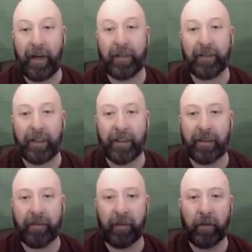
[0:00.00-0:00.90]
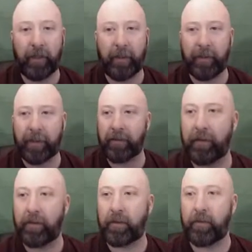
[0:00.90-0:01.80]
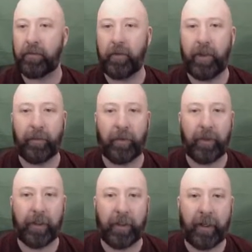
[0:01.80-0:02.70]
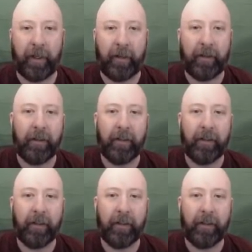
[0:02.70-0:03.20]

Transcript: And actually, the goalkeeper just screwed up royally there.